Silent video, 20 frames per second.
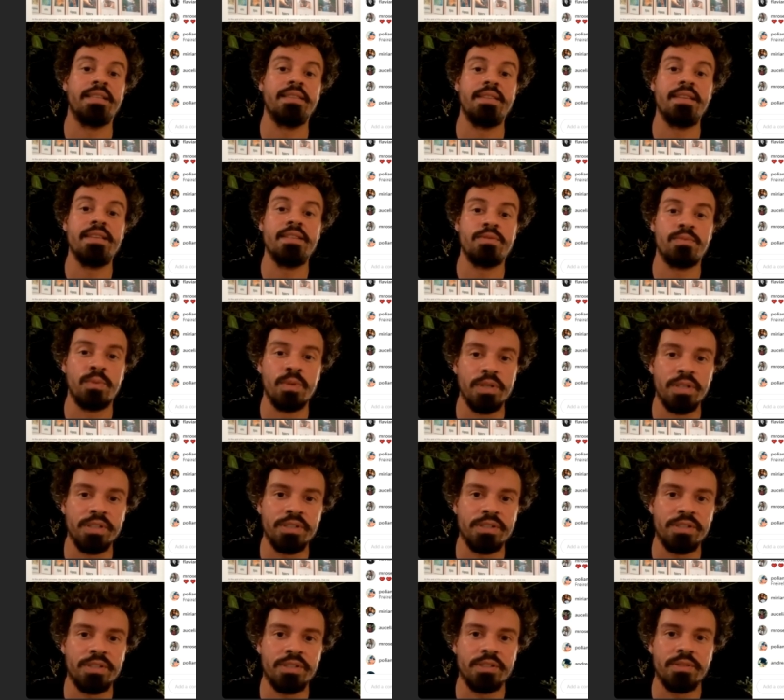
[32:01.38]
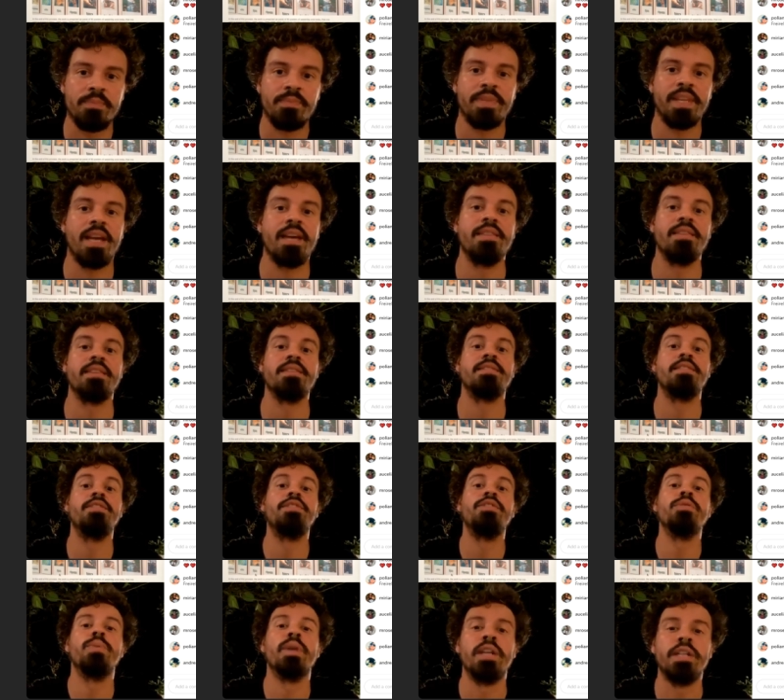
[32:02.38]
these words and the
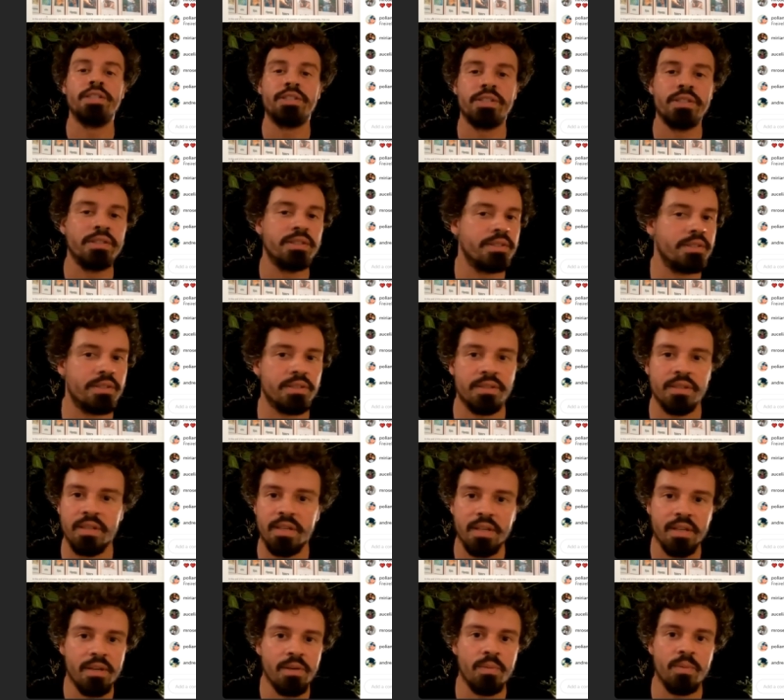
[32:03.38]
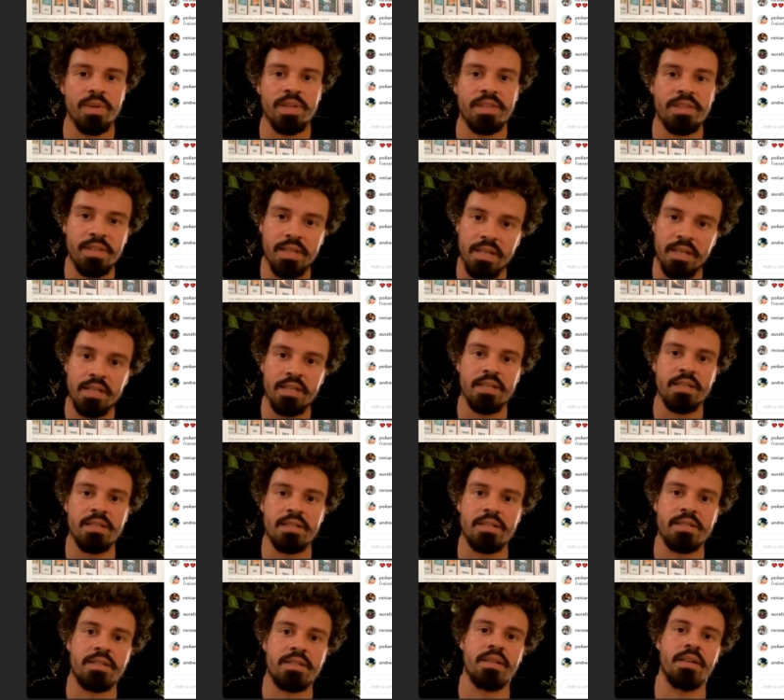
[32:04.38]
situations with
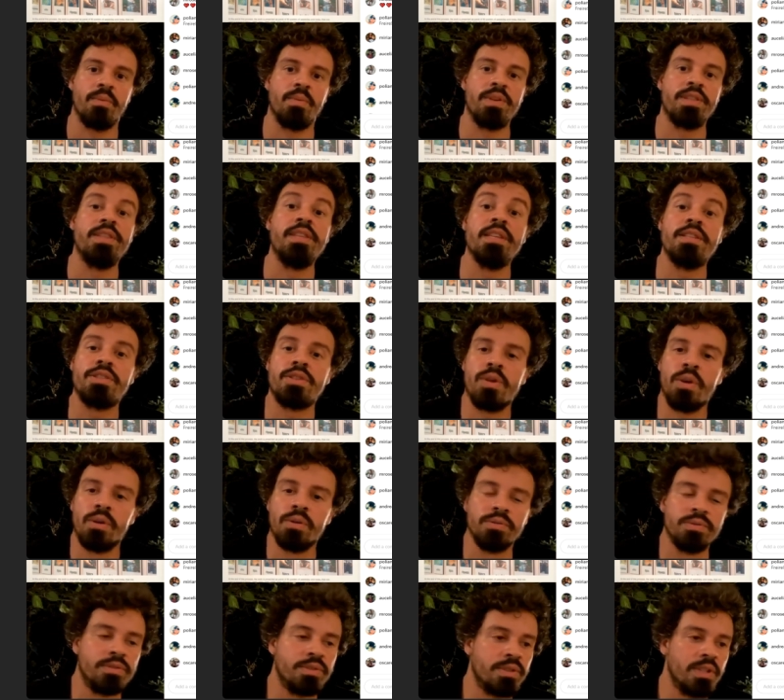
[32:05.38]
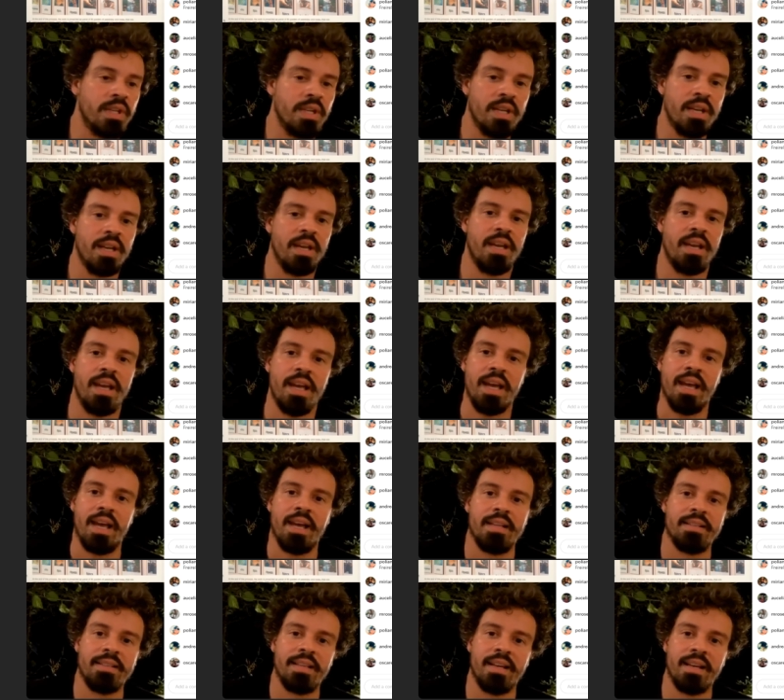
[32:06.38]
these codes,
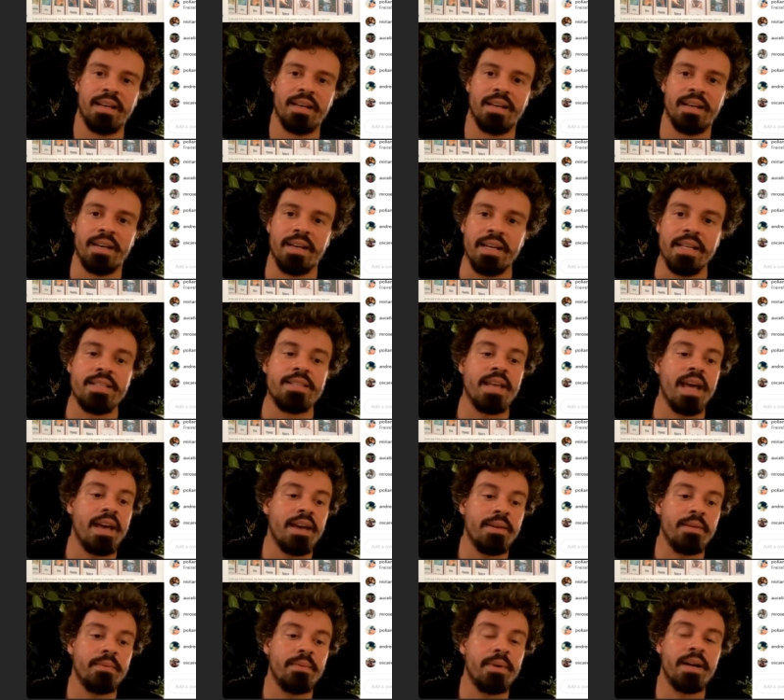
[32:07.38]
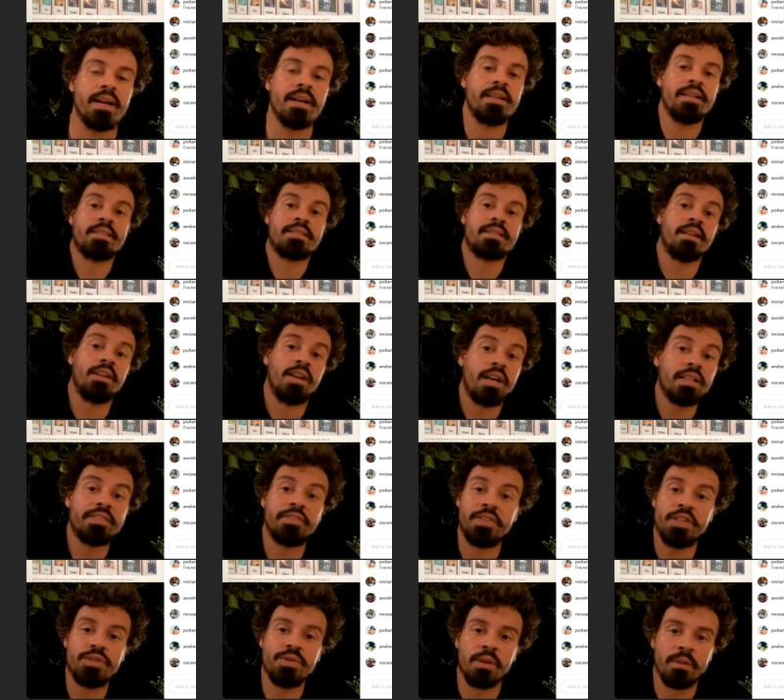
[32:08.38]
and it's a lot
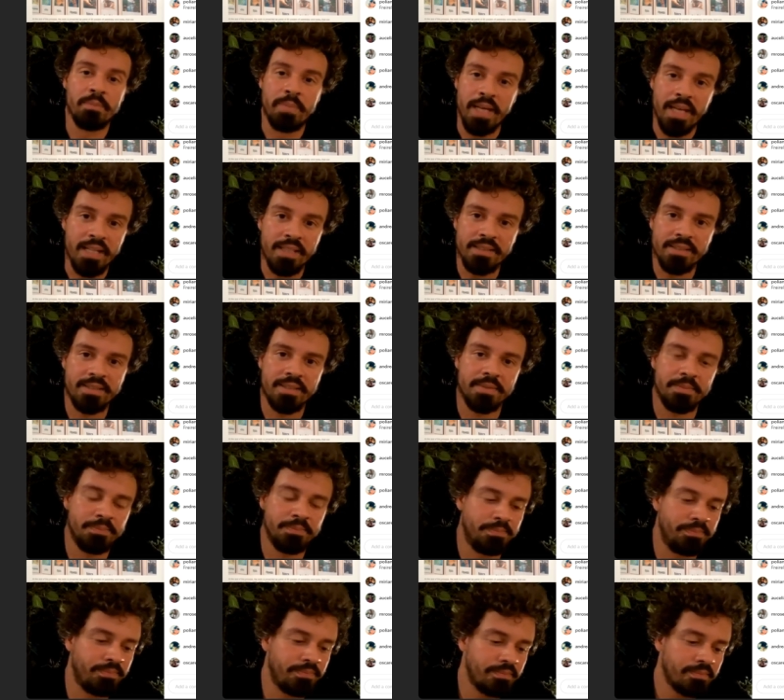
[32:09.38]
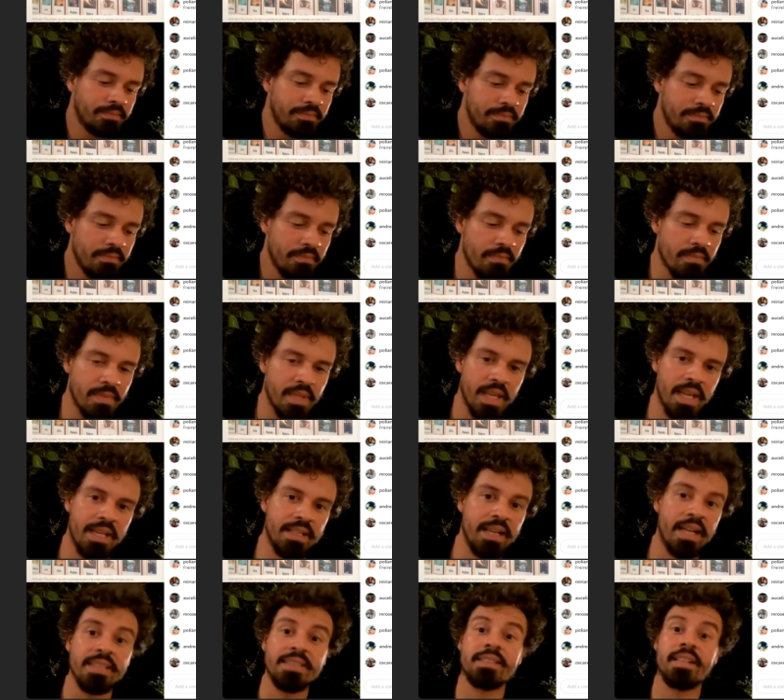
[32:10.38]
visual based. And
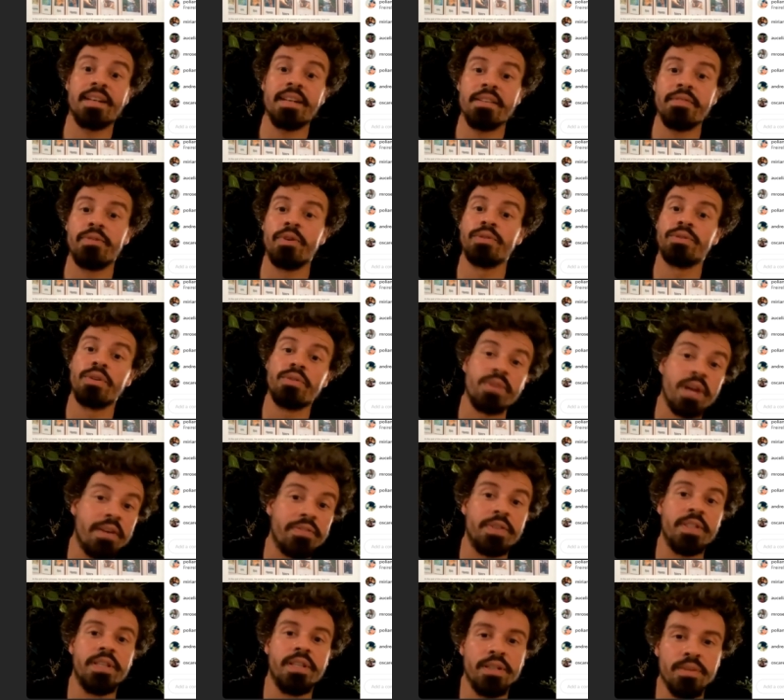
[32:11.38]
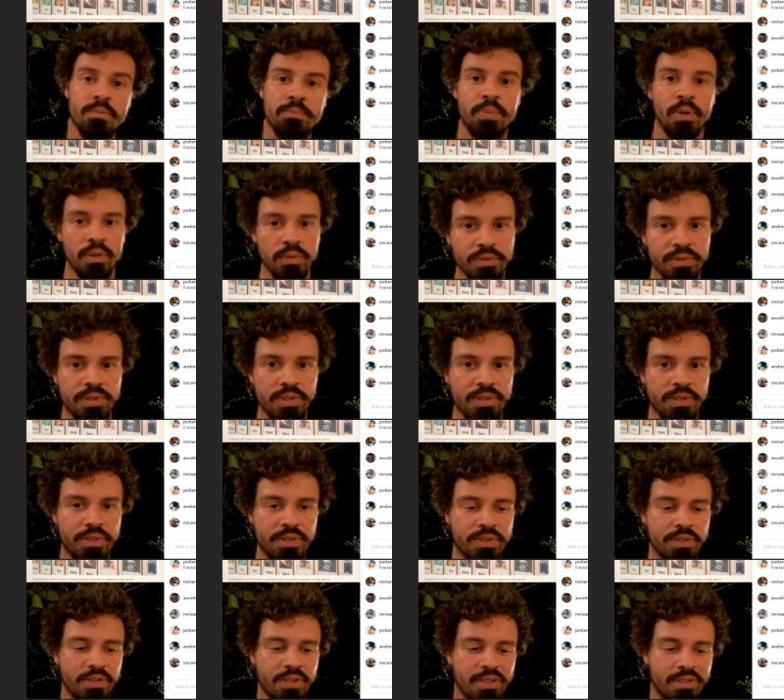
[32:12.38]
I started photographing new
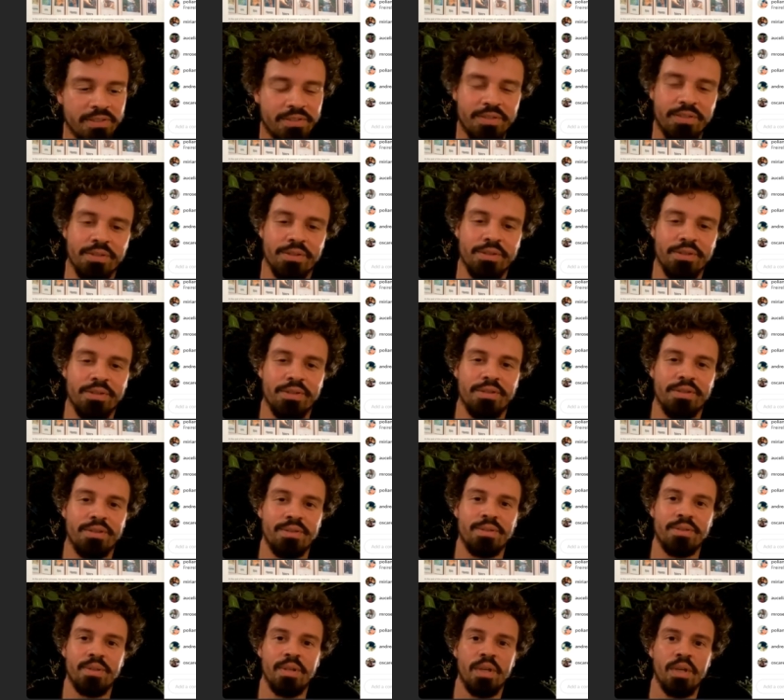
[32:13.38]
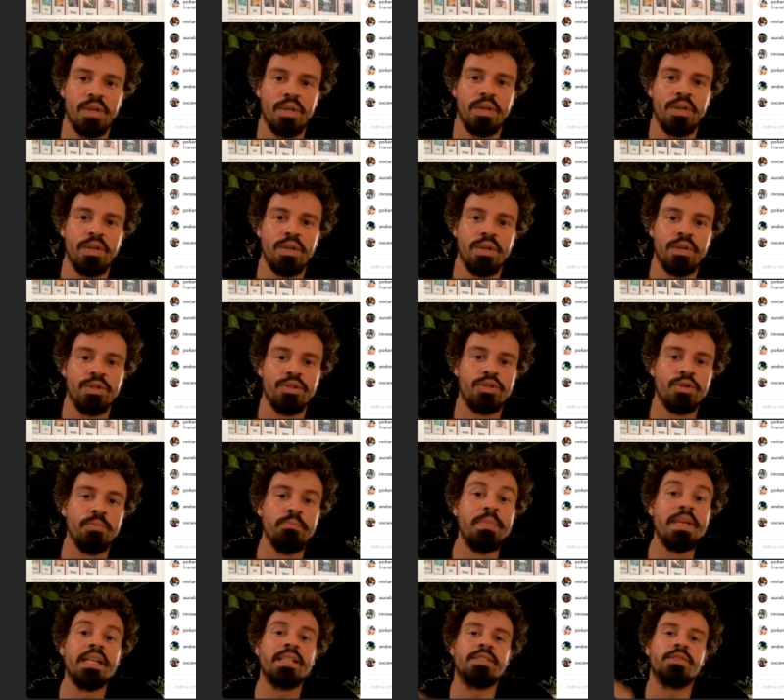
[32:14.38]
posters to
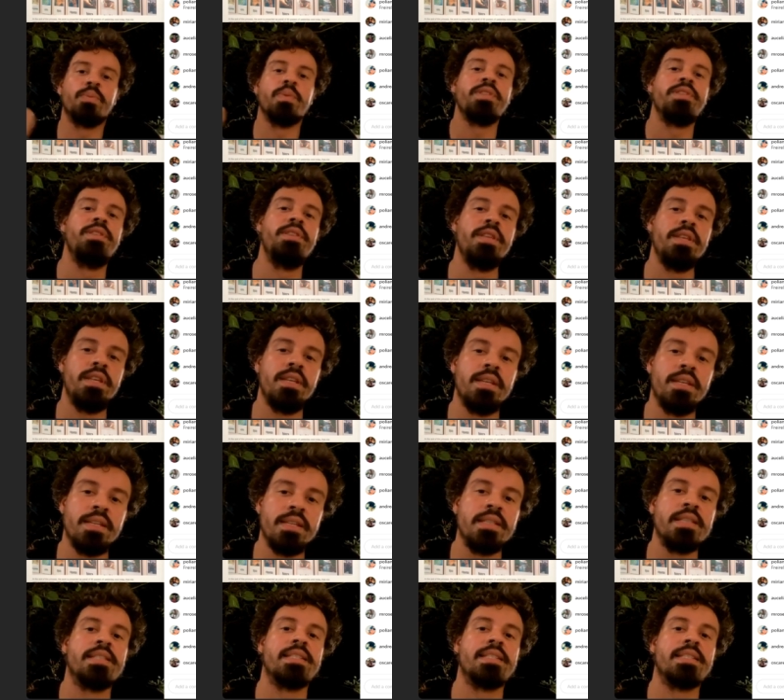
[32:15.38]
mix with the